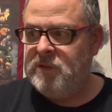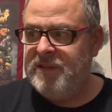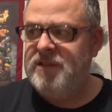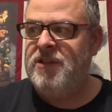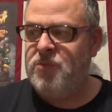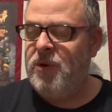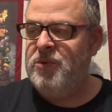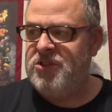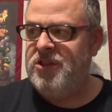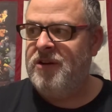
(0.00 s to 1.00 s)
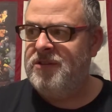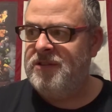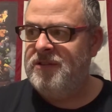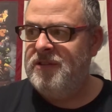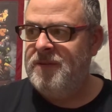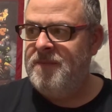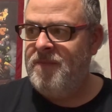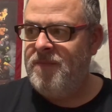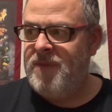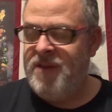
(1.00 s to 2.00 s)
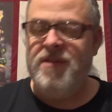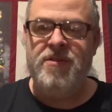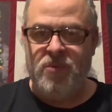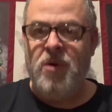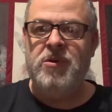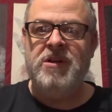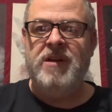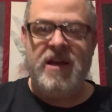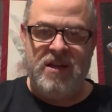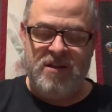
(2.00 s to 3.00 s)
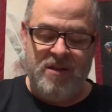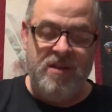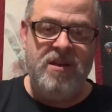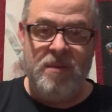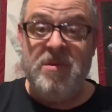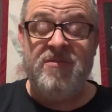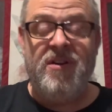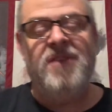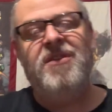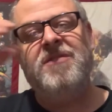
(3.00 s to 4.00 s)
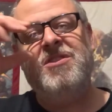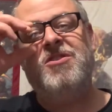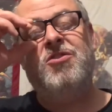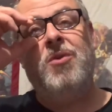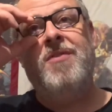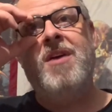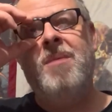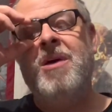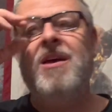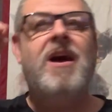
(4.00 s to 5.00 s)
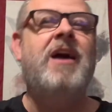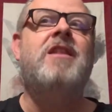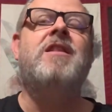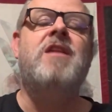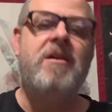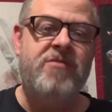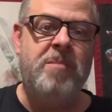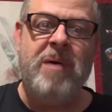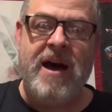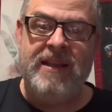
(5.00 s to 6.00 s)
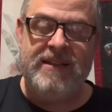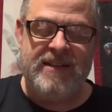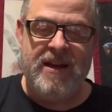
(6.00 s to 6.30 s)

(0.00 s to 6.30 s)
I think that's where we start. And then the Ronin and B-556 join them. I love the pilot